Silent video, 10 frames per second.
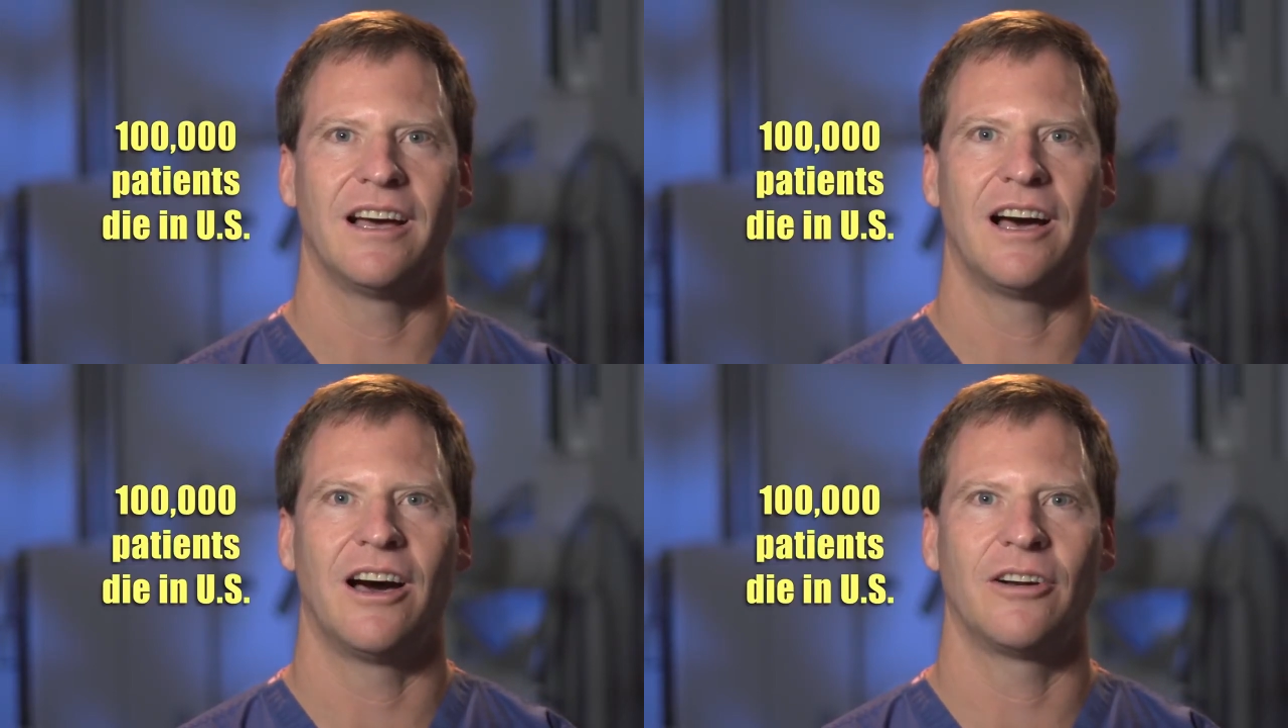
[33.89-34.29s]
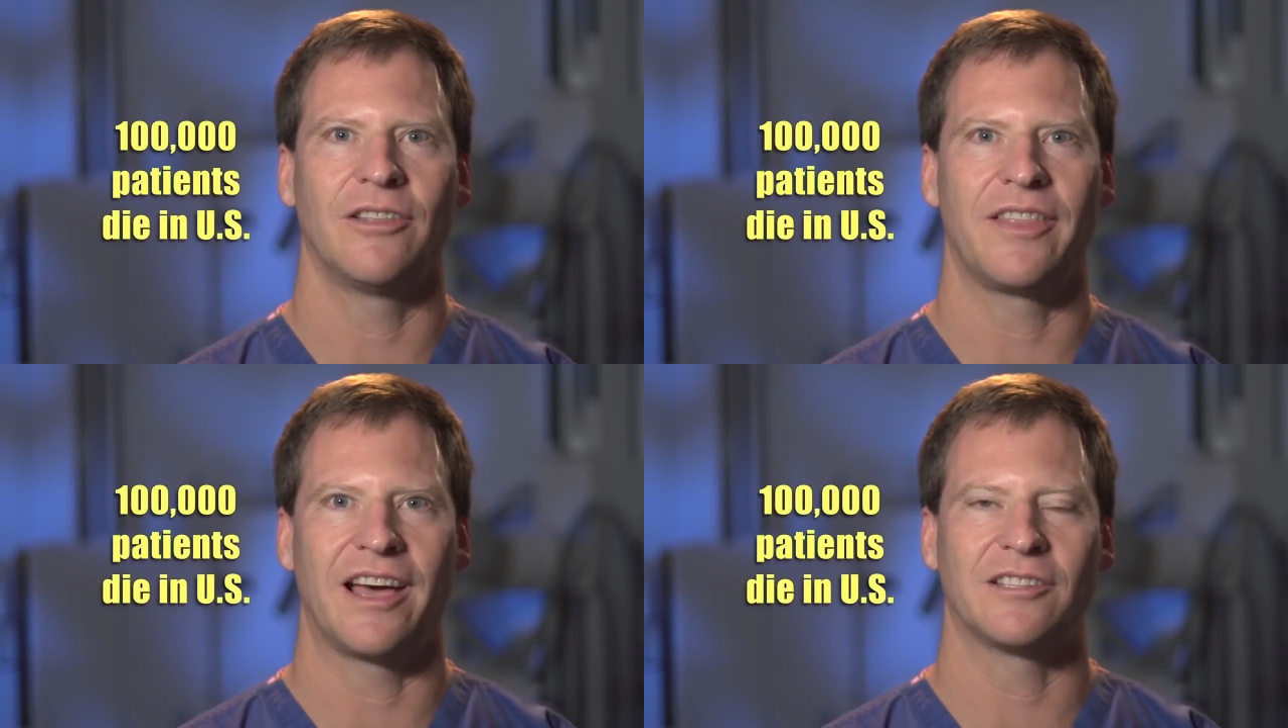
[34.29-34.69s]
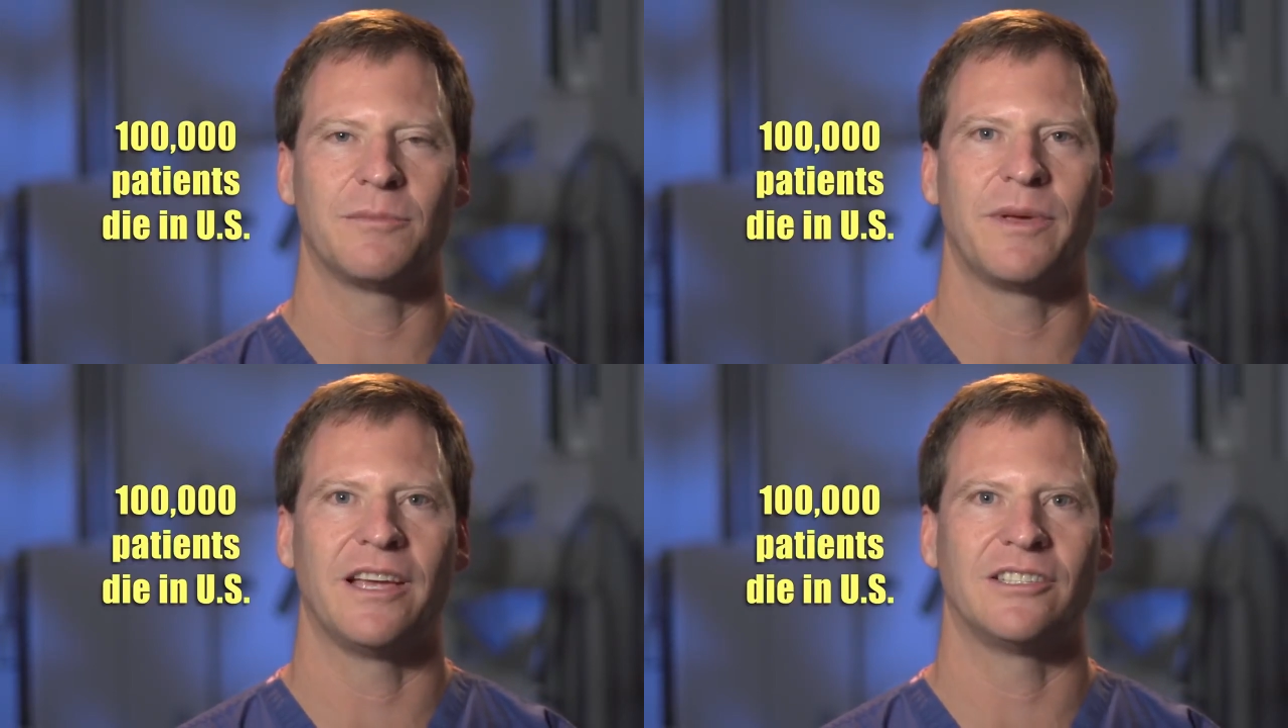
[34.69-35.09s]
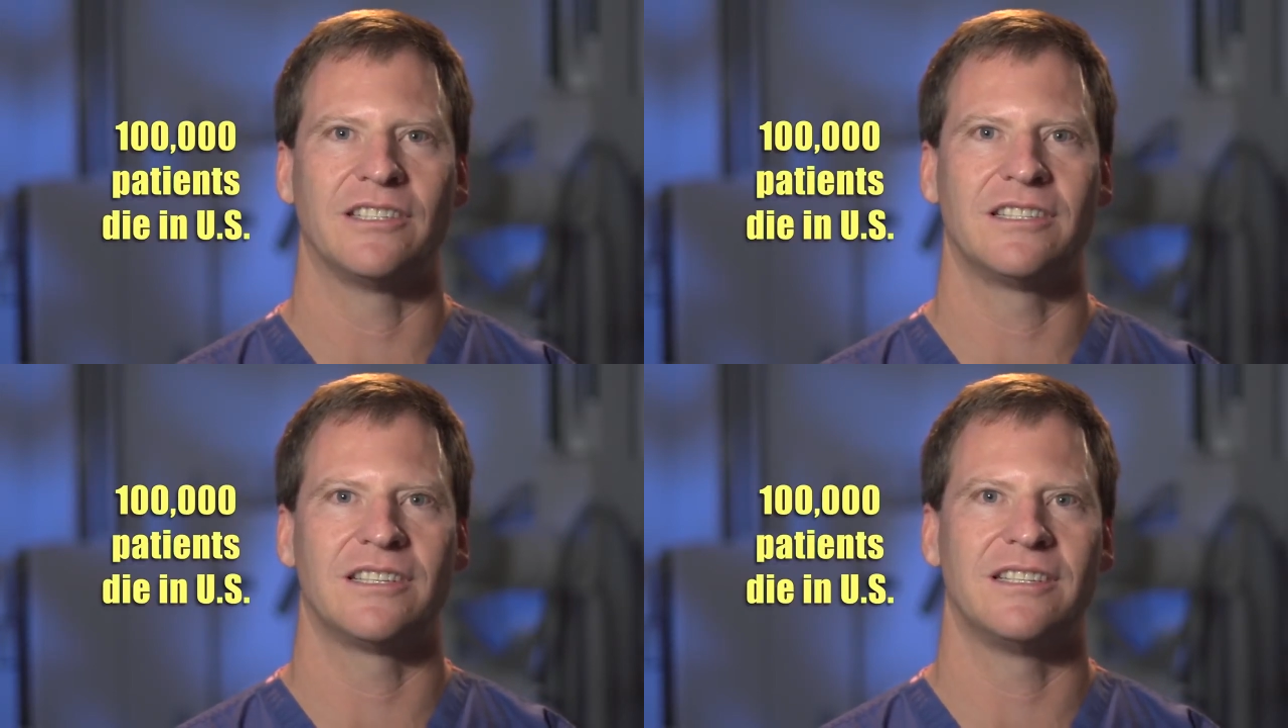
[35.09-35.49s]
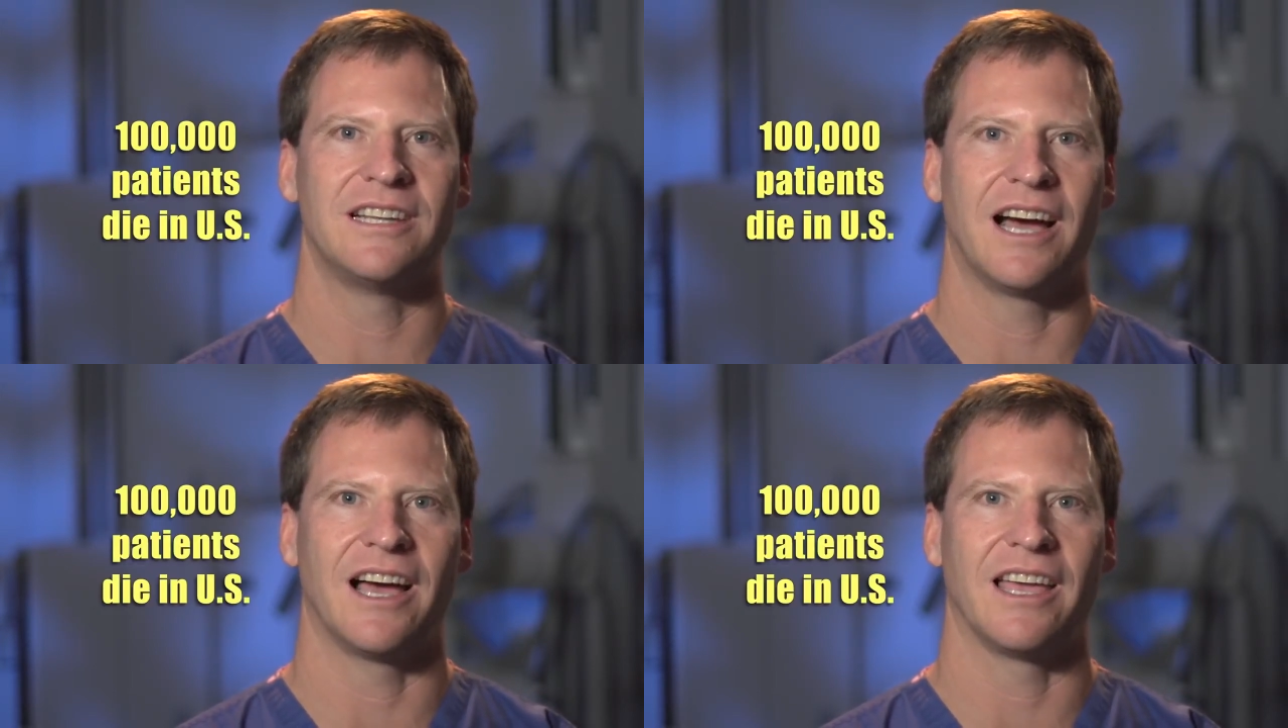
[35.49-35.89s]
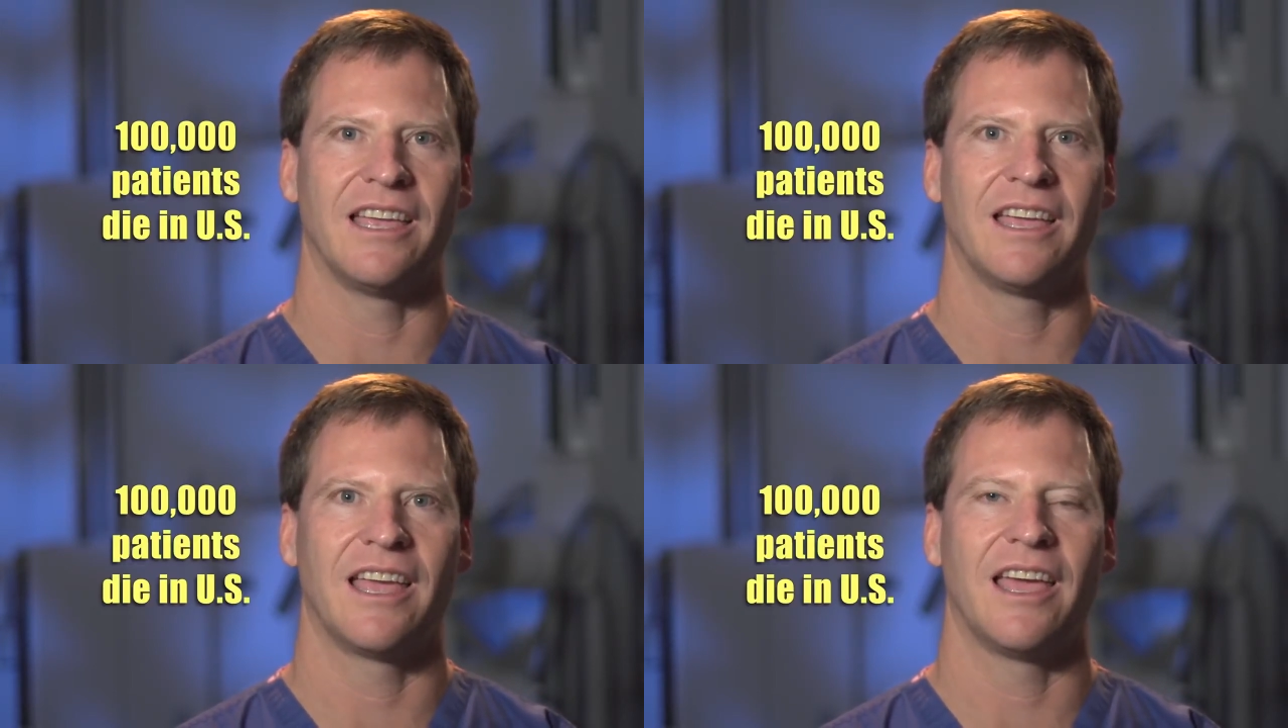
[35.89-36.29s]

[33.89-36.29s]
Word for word: 100,000 patients die